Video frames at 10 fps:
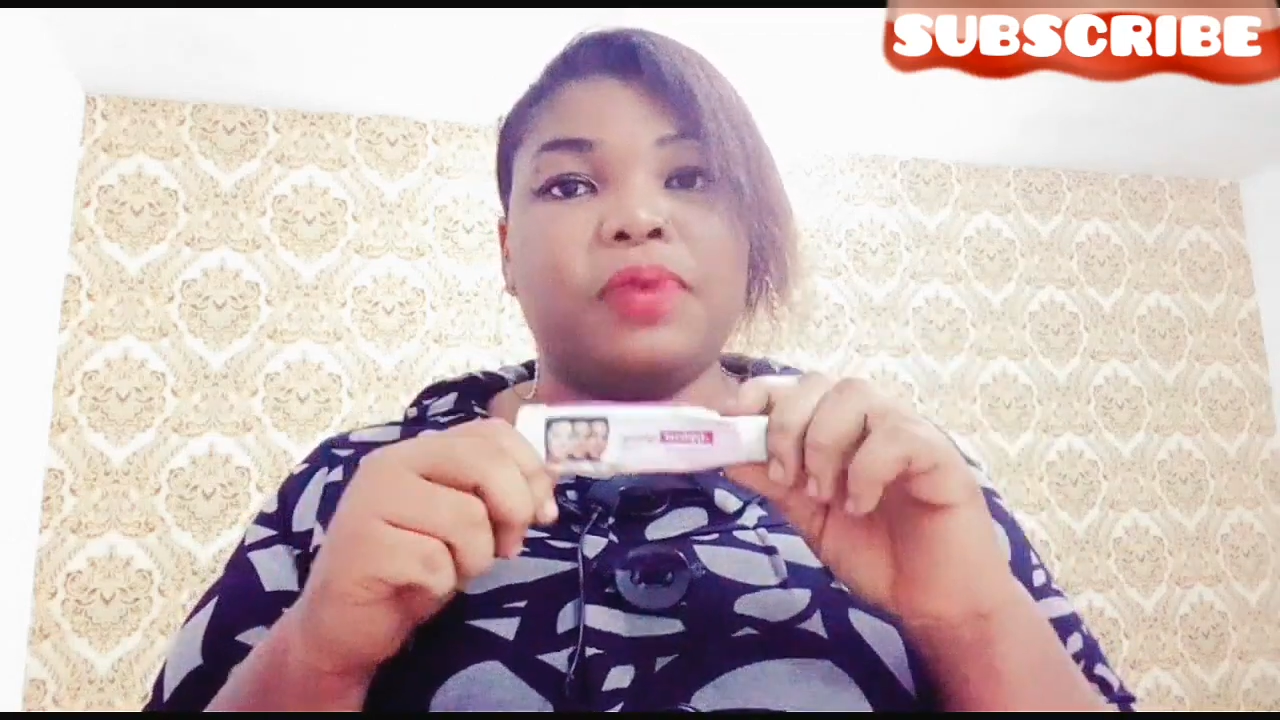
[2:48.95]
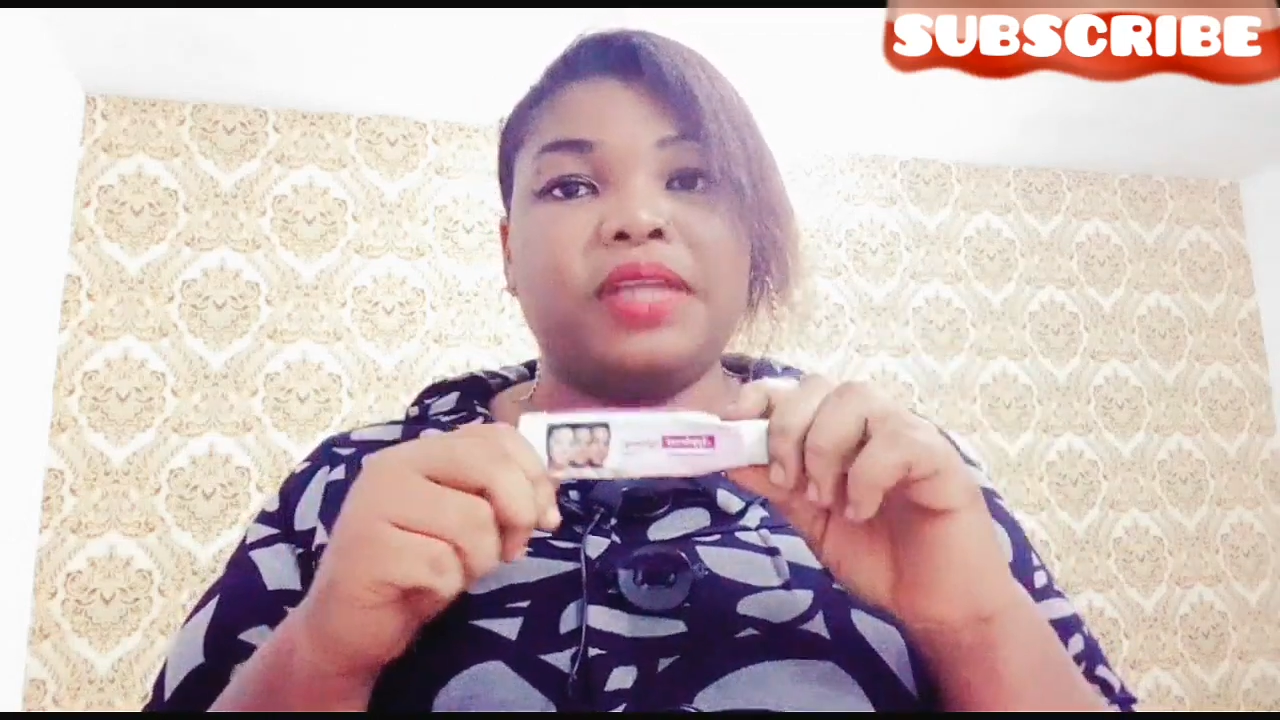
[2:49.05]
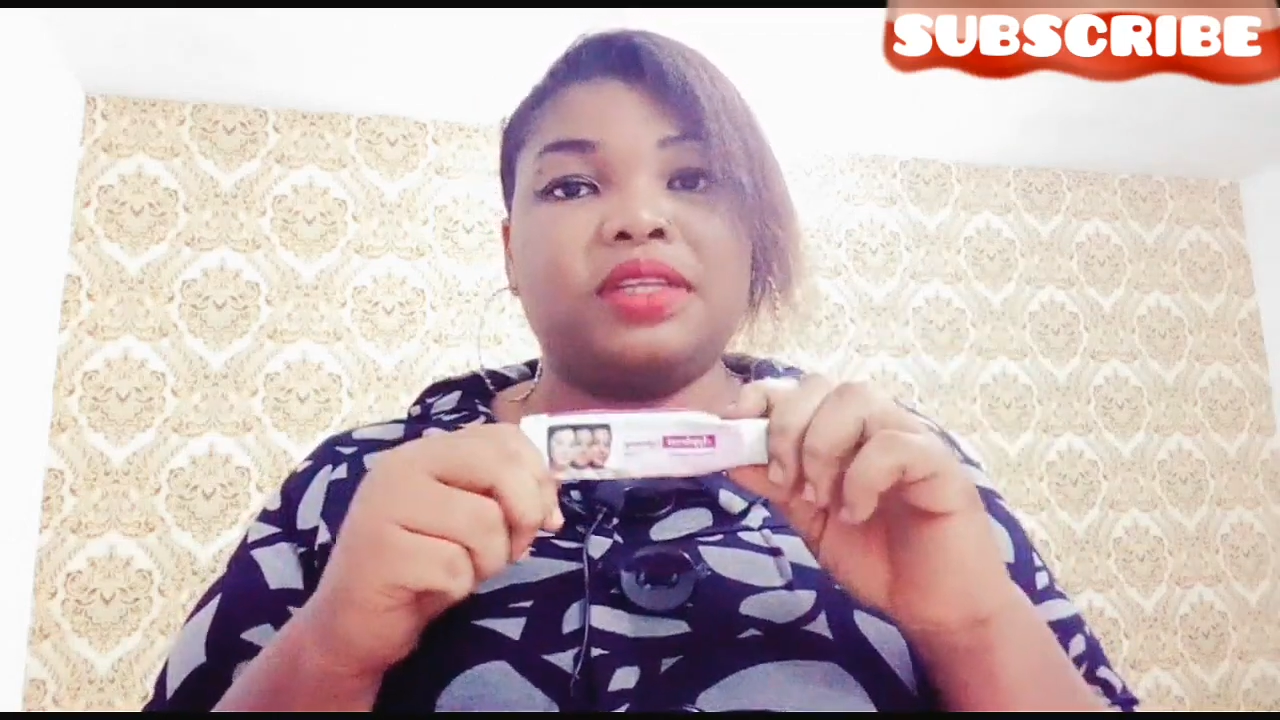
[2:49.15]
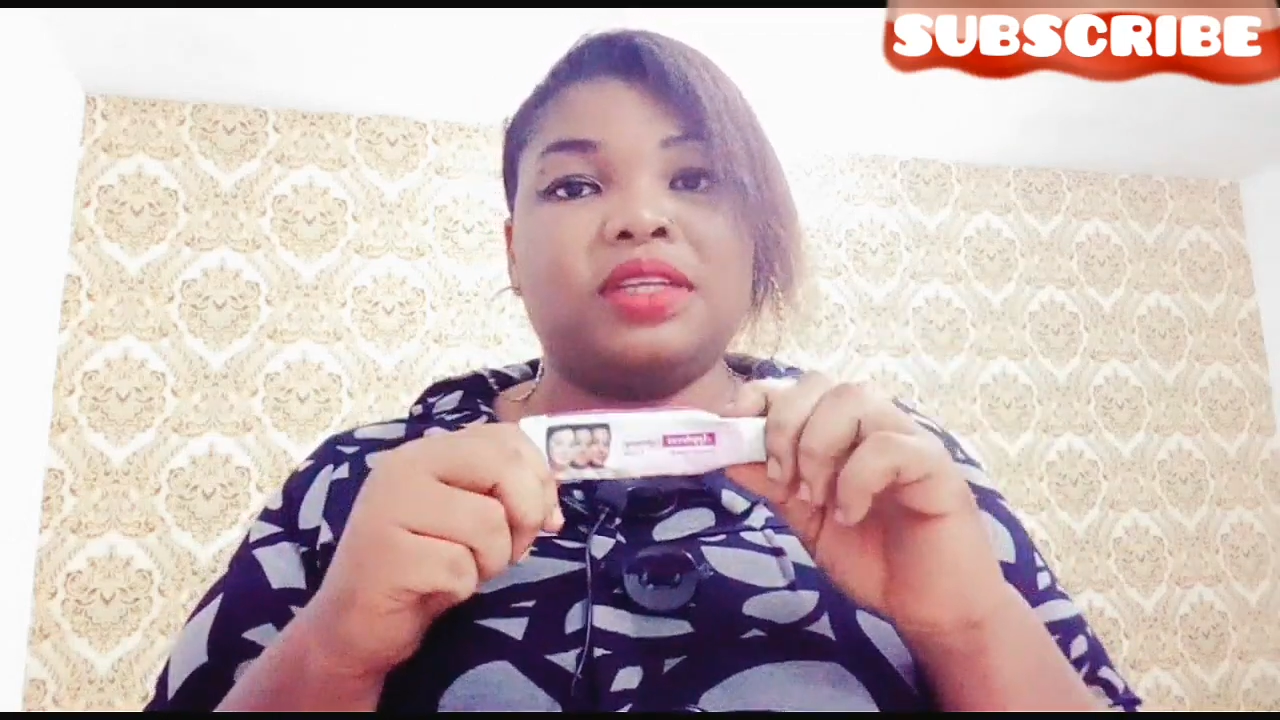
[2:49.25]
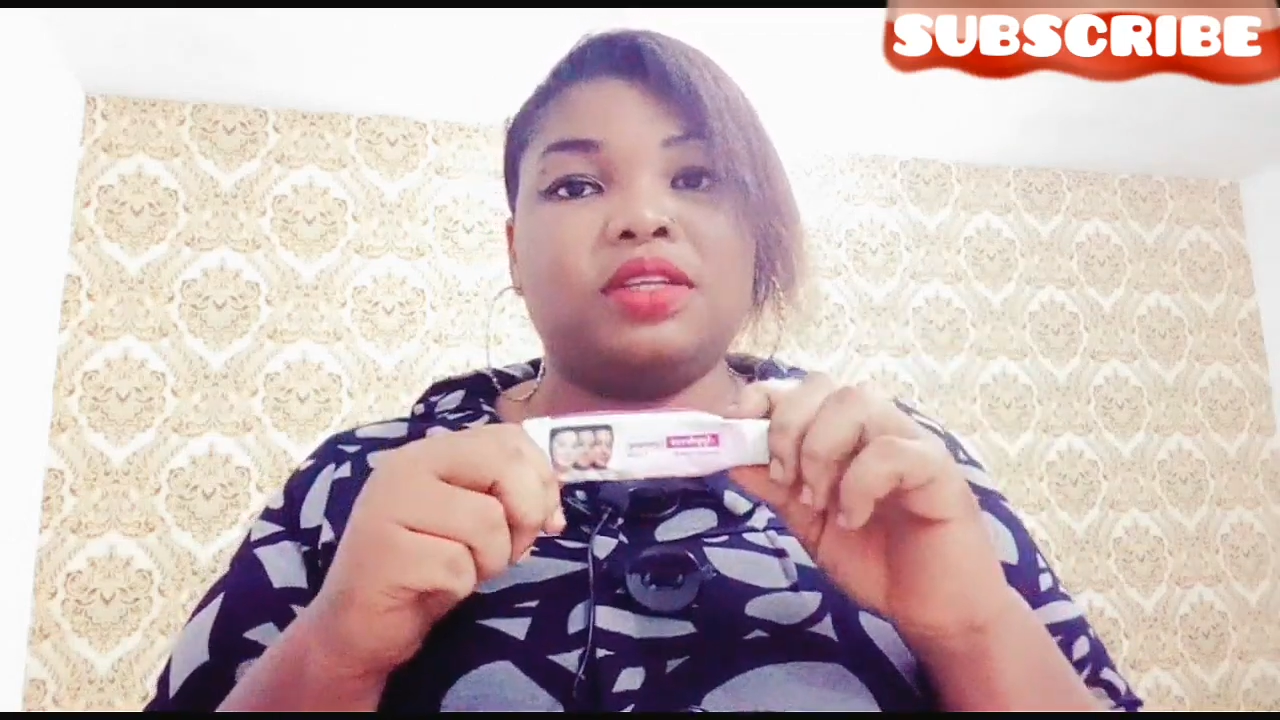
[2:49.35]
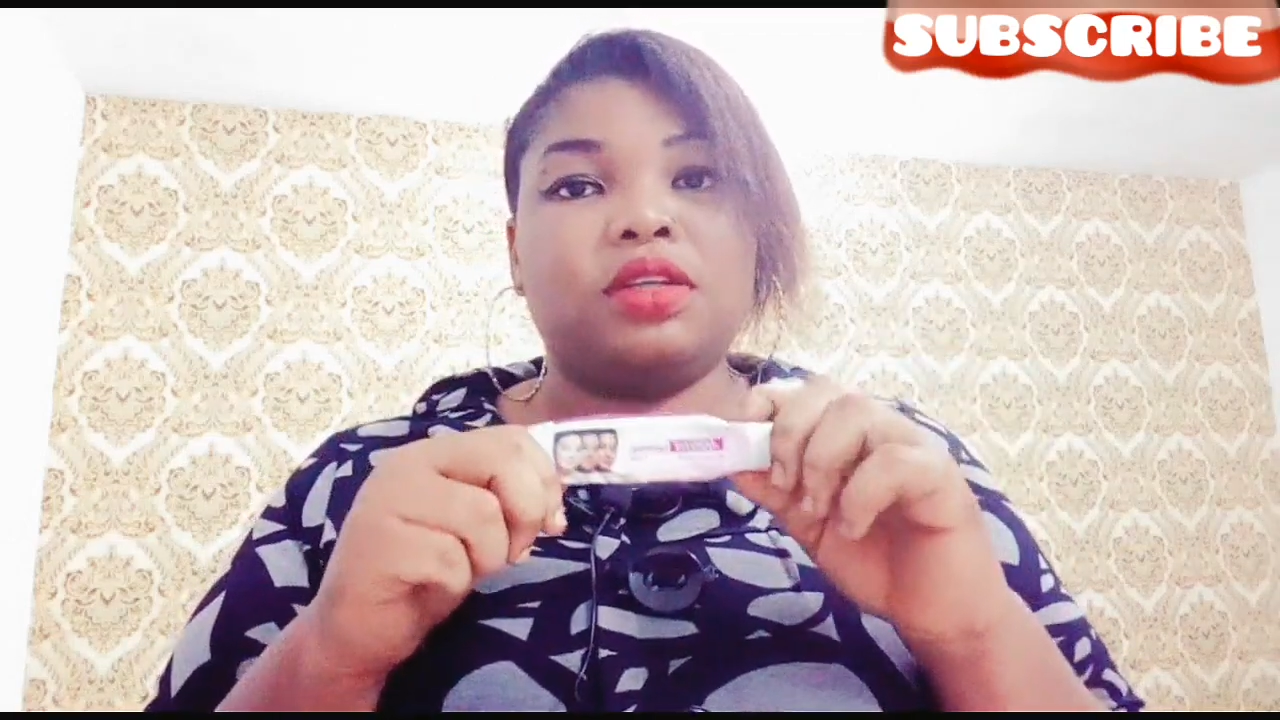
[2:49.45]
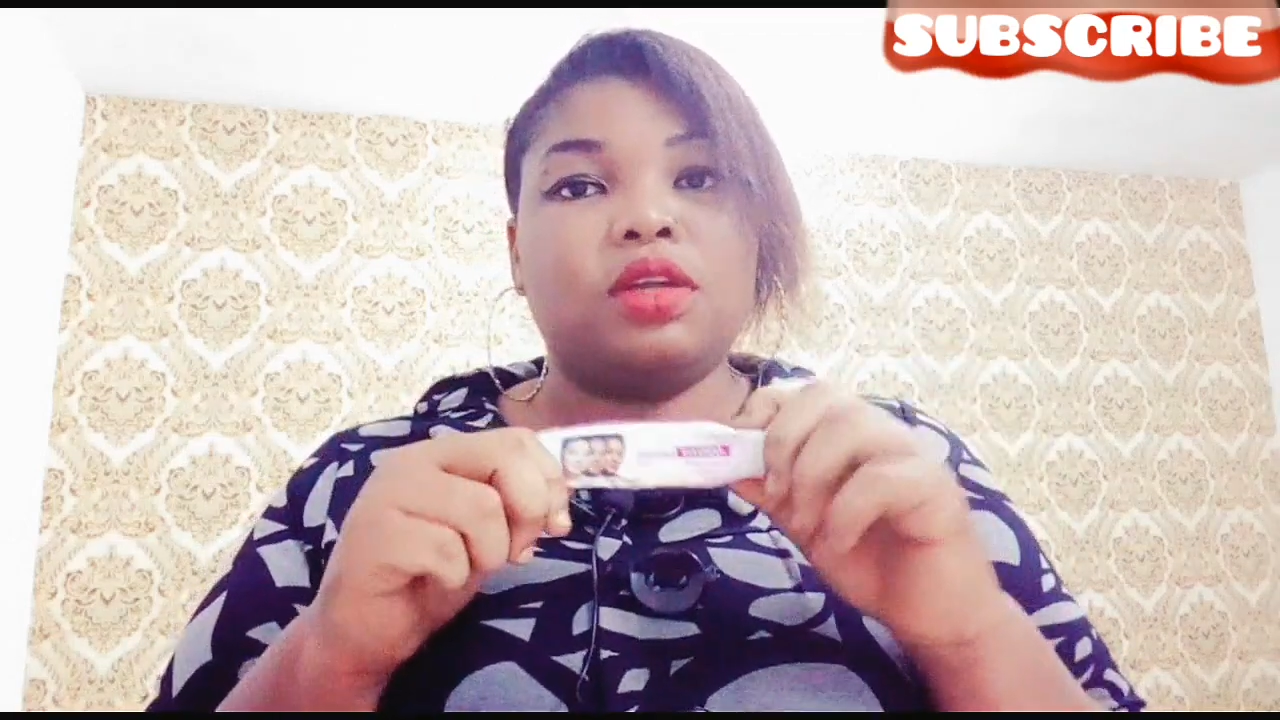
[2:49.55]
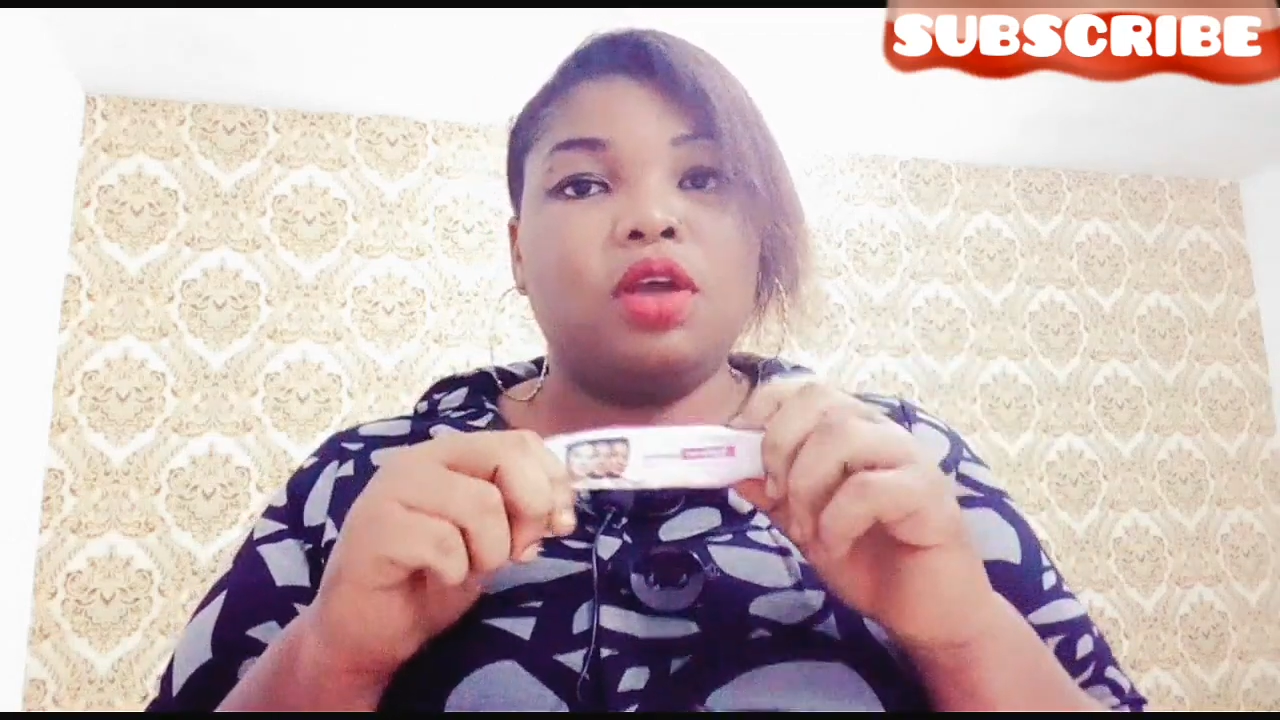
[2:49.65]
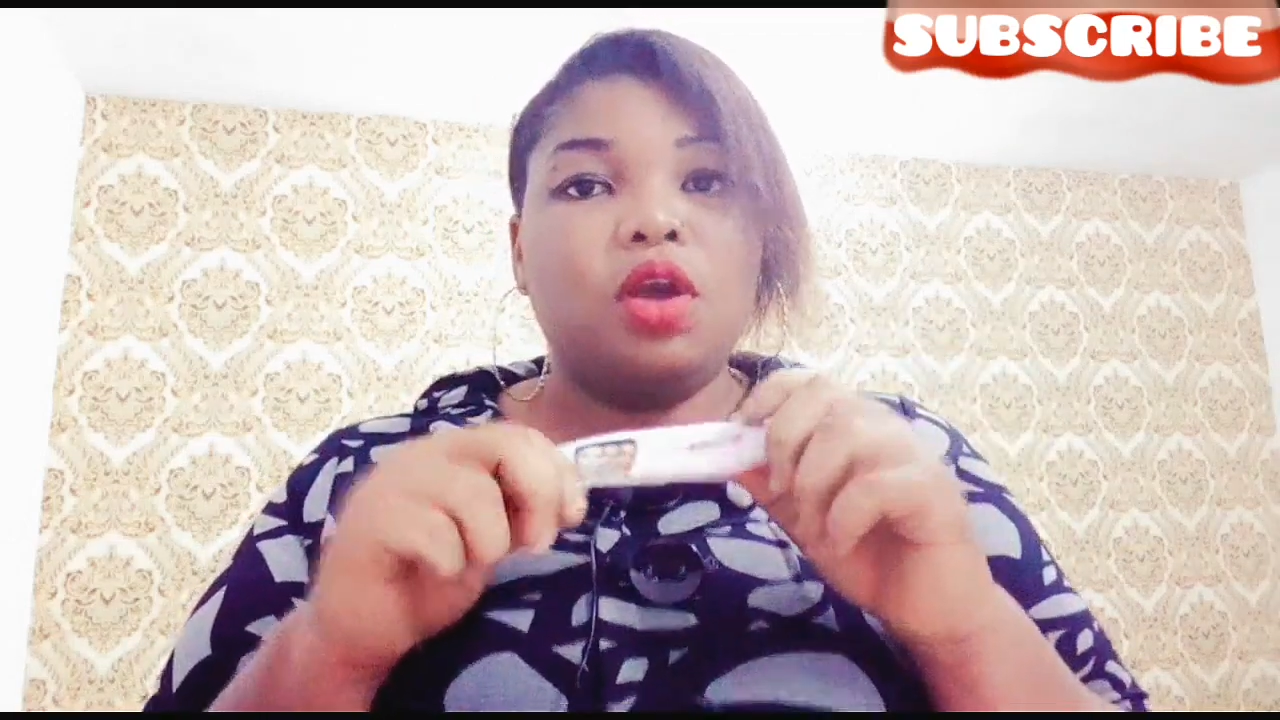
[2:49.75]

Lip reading: whiten.